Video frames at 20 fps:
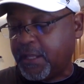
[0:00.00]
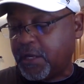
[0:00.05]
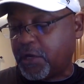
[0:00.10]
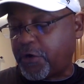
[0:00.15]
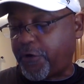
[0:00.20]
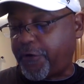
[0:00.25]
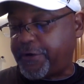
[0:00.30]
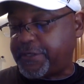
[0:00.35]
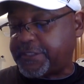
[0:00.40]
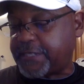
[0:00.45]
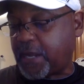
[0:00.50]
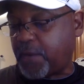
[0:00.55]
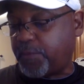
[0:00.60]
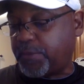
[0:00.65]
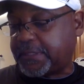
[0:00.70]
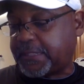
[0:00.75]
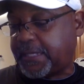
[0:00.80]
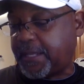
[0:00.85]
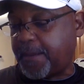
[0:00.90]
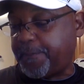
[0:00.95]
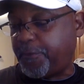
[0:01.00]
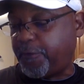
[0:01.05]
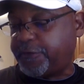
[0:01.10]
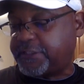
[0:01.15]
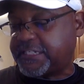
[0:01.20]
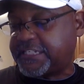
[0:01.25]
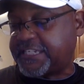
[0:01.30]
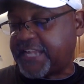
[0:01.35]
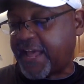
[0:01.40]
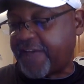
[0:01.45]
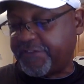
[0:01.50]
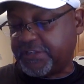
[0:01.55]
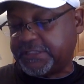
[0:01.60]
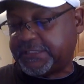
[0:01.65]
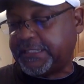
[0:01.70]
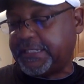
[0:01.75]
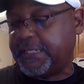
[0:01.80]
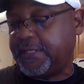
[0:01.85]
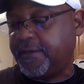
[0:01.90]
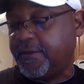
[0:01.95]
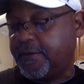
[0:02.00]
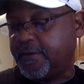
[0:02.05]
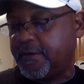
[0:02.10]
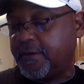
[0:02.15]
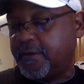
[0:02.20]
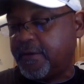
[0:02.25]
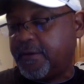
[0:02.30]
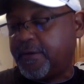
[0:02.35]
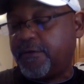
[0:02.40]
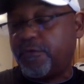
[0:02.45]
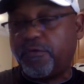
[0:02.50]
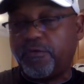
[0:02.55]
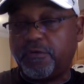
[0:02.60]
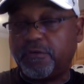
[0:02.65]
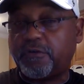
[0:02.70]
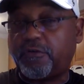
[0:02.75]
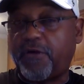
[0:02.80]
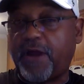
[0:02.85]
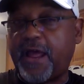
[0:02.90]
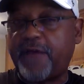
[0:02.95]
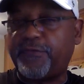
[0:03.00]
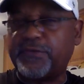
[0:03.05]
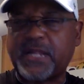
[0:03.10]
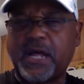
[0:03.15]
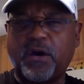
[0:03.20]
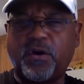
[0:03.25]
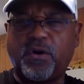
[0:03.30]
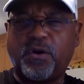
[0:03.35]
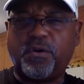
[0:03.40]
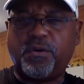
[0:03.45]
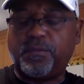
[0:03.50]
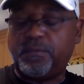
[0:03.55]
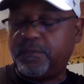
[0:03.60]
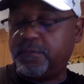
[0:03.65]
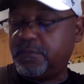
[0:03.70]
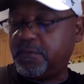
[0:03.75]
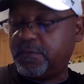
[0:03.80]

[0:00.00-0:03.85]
Lawrence Edward Kimball, 70, Kraft was how old?